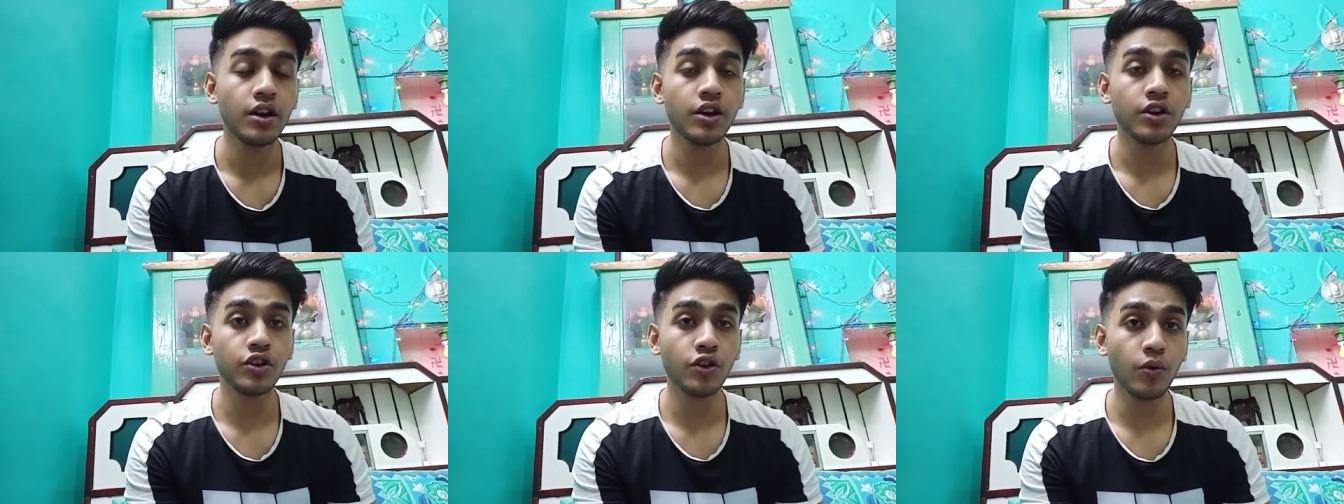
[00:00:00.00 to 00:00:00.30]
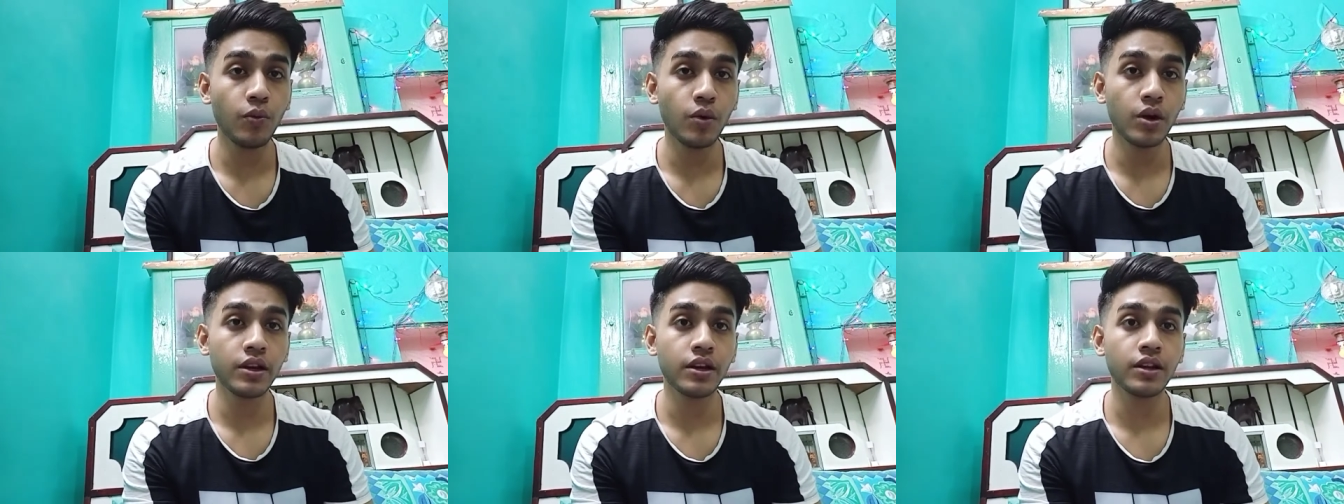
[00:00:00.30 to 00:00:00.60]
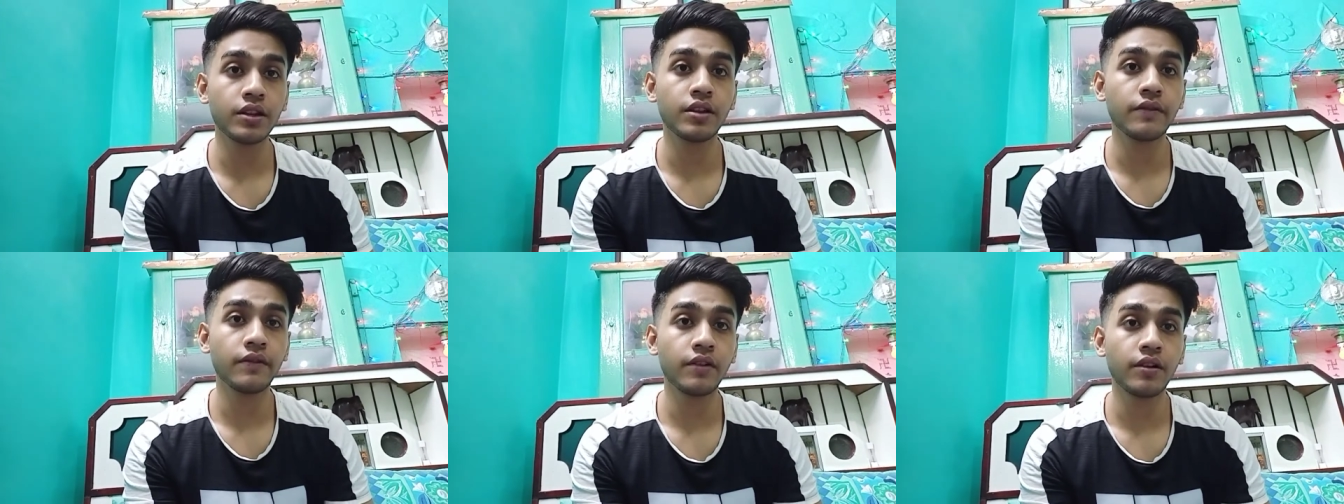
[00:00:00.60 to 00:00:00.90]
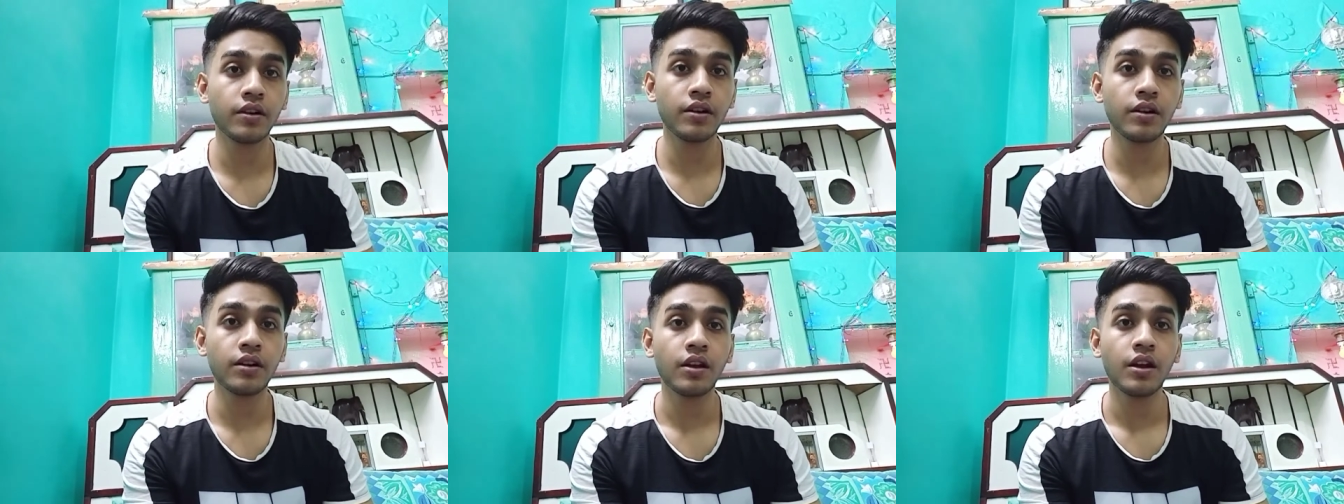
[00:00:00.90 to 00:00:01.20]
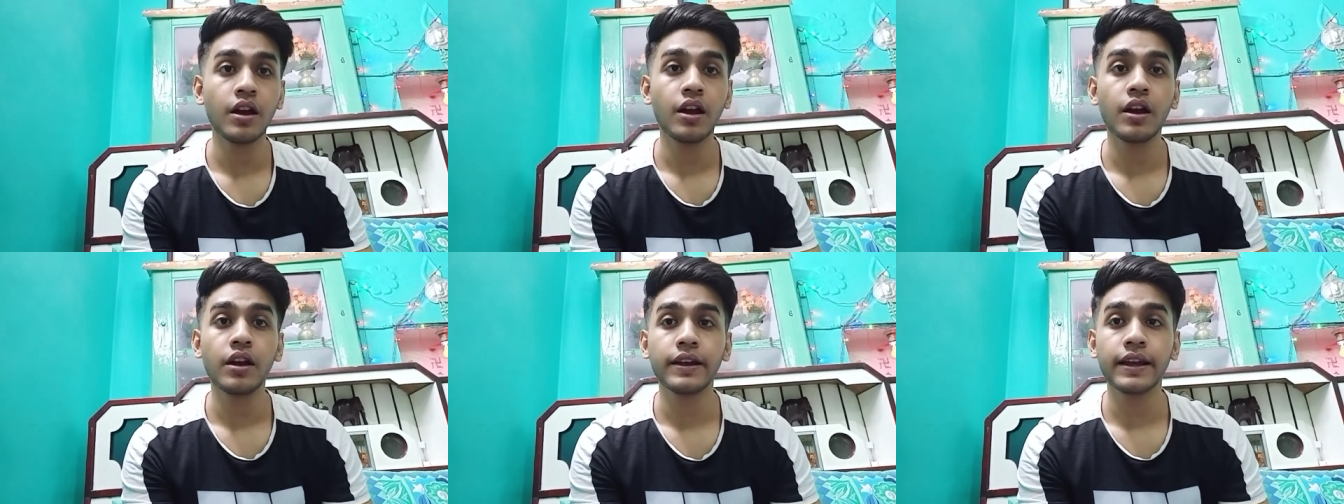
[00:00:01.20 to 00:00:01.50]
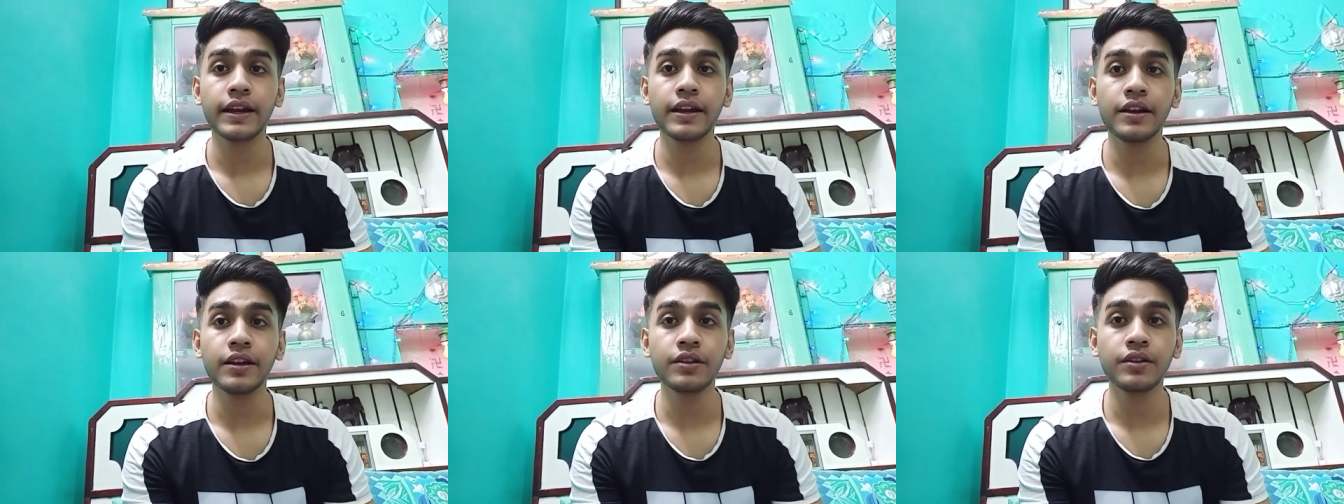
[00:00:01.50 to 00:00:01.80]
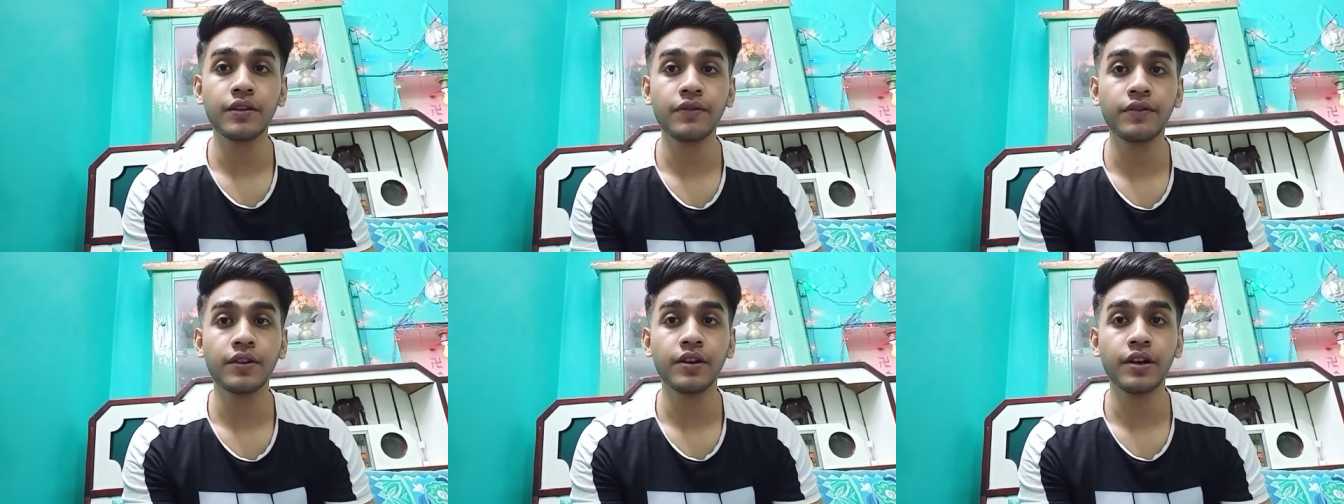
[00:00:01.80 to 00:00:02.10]
No one in the world can
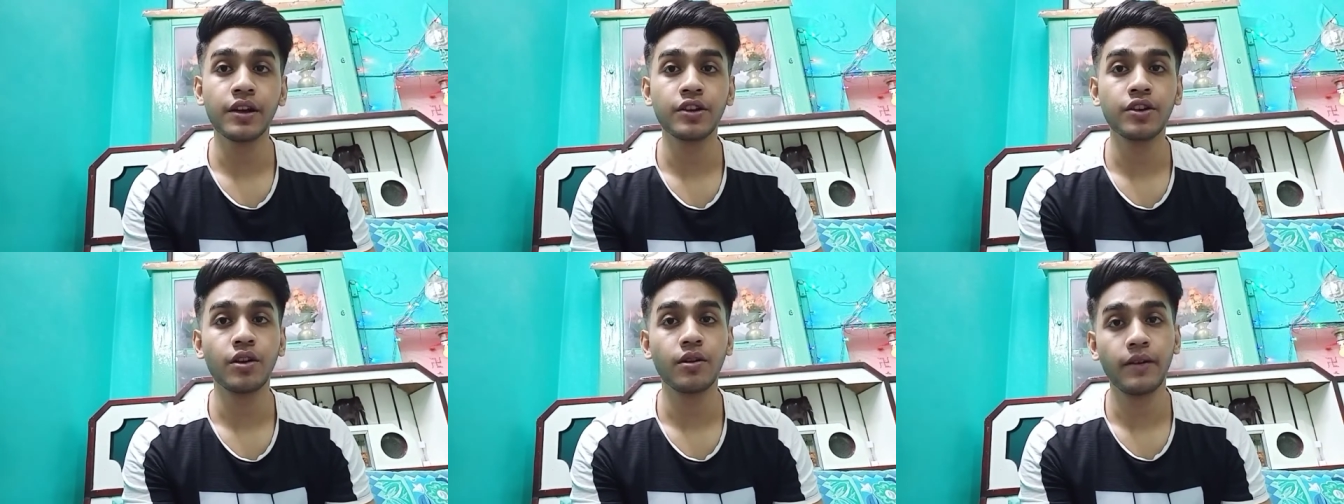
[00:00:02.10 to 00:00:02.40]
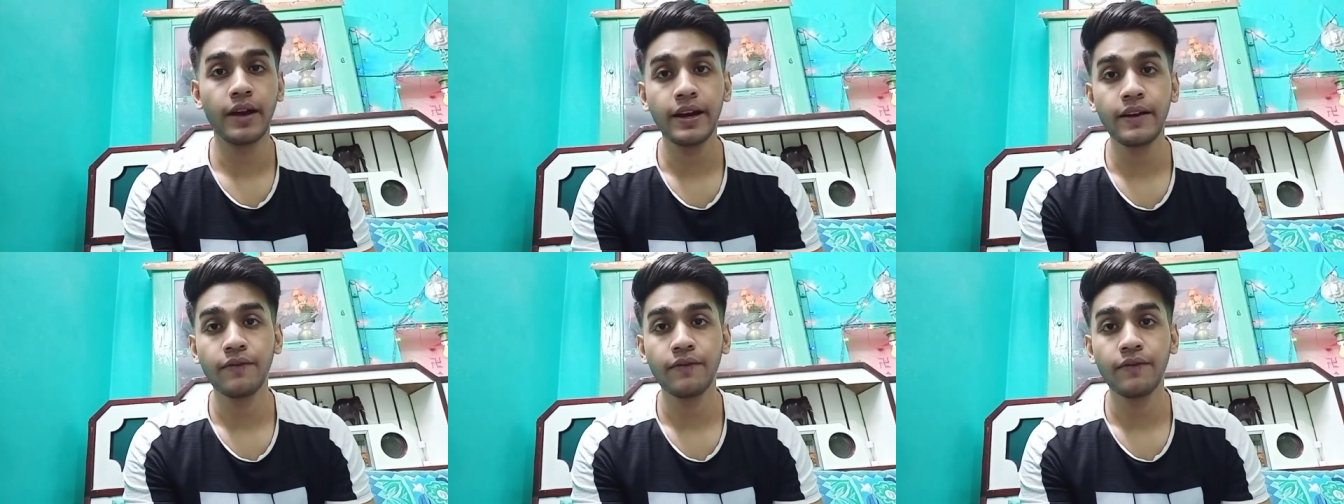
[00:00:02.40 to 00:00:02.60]
interfere in your right.